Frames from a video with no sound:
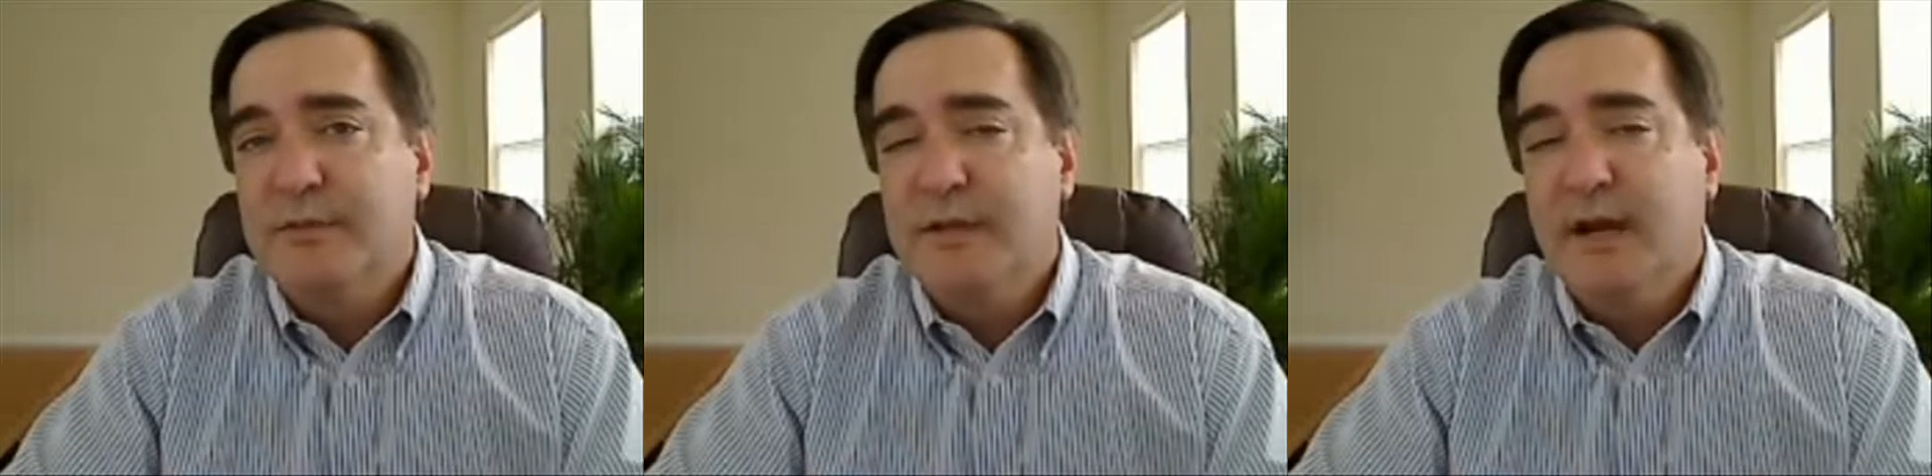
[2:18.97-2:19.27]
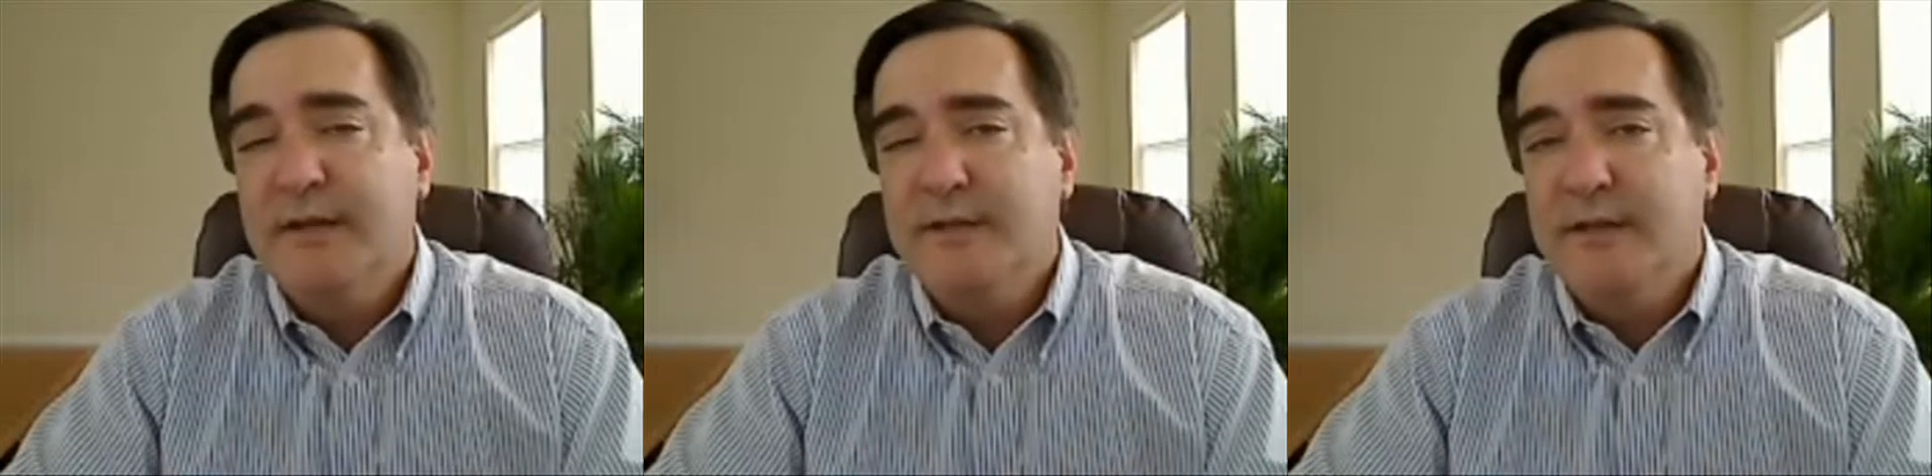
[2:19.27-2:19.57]

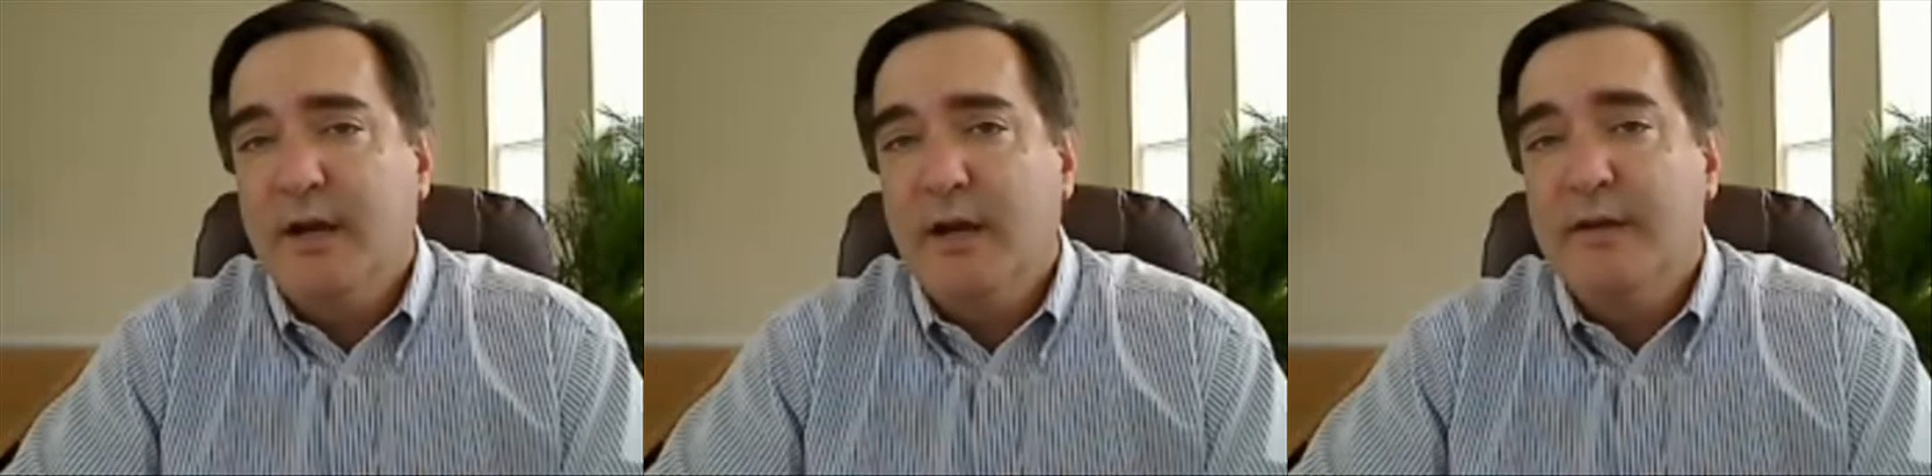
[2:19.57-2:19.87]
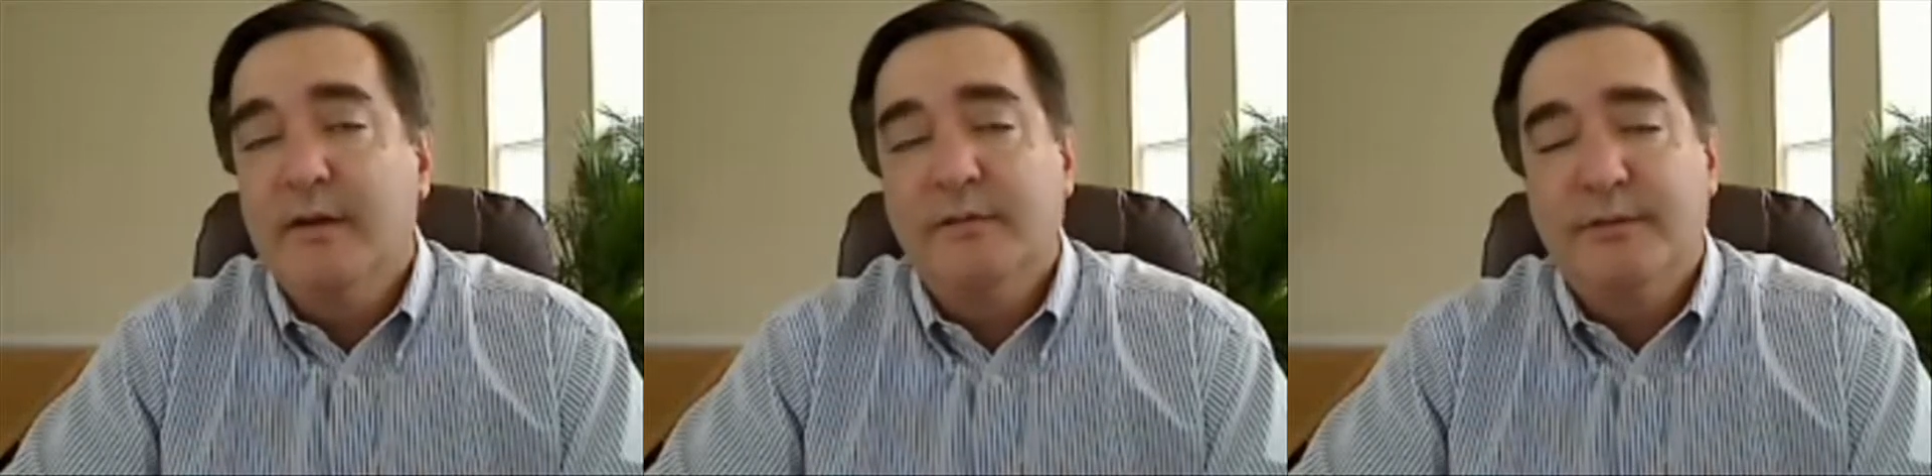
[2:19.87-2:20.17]
PITI
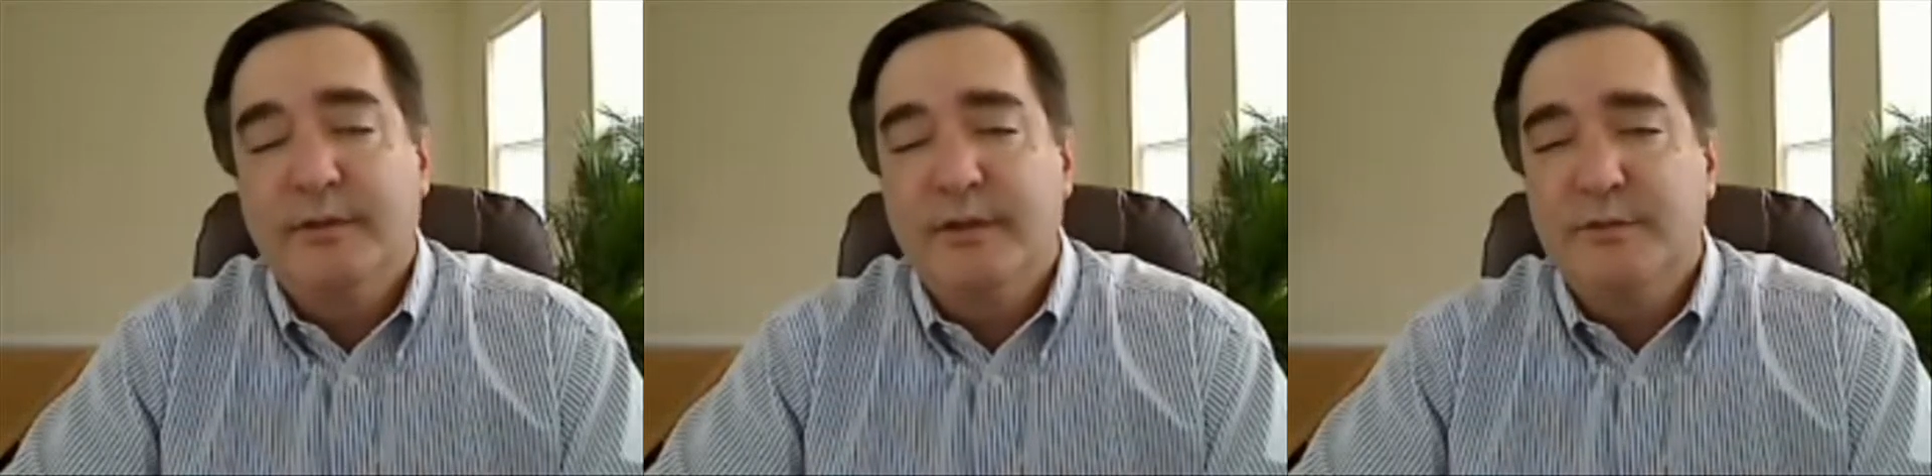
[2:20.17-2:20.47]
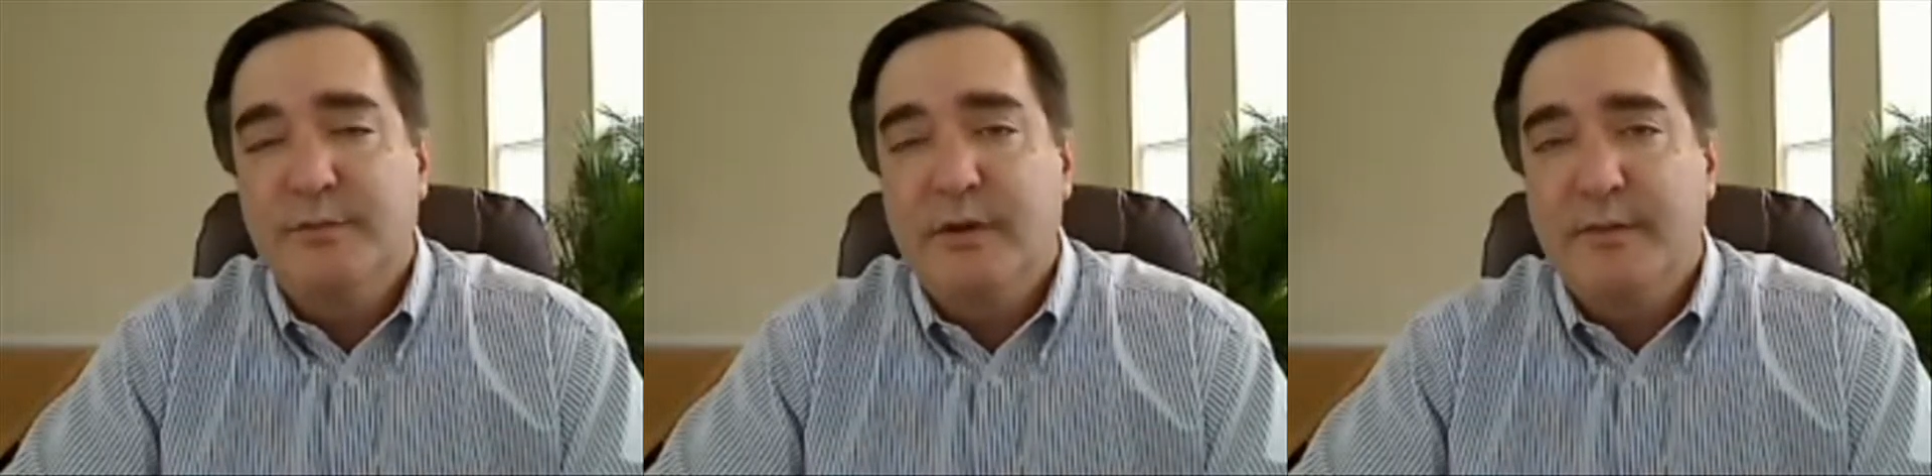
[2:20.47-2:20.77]
for
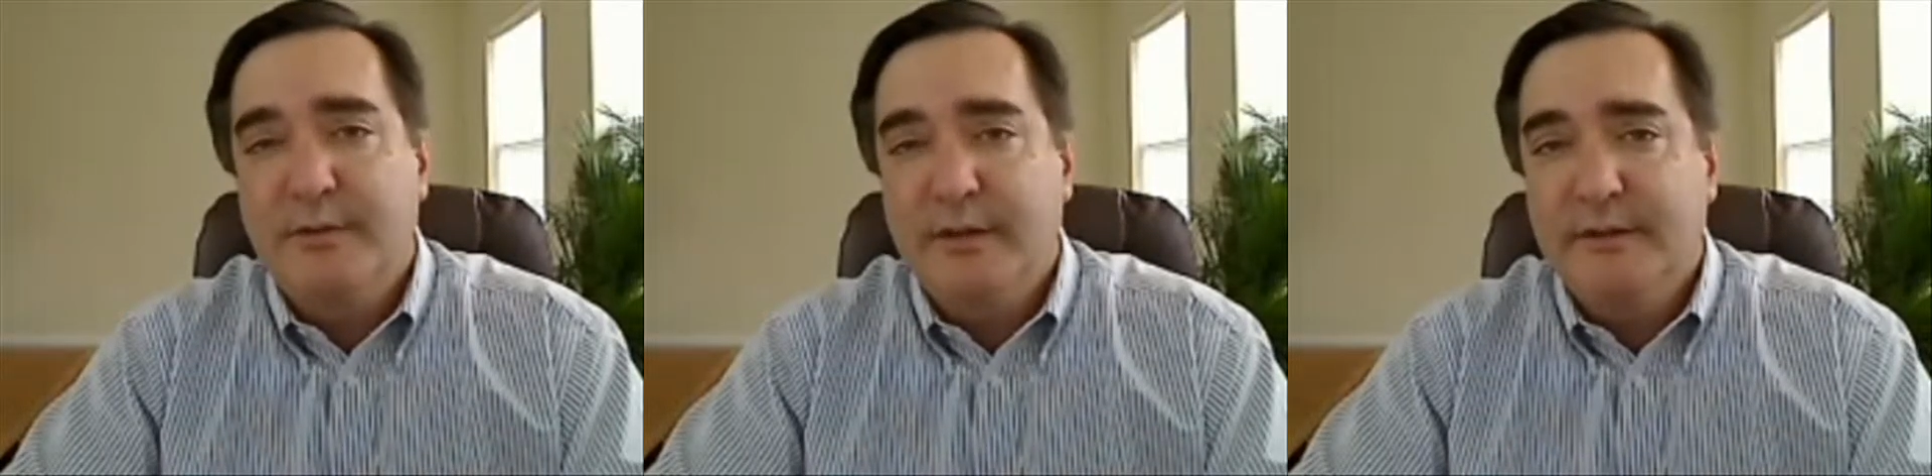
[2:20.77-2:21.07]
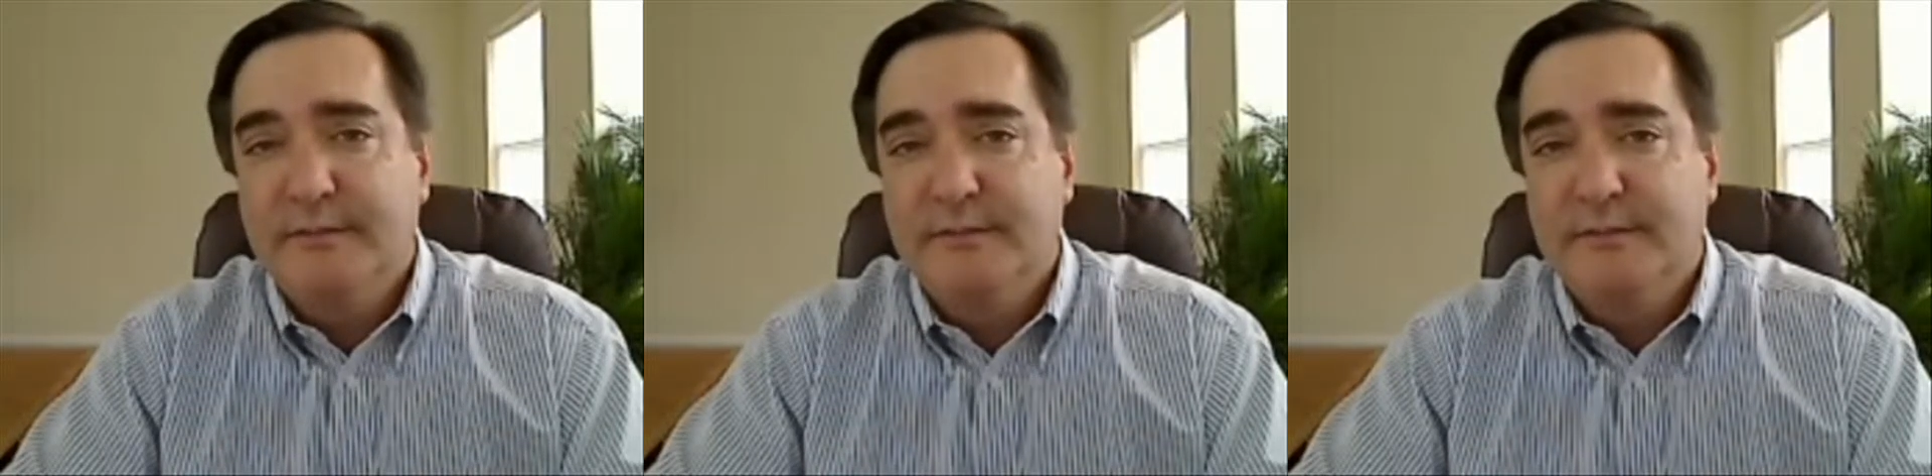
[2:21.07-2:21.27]
each property.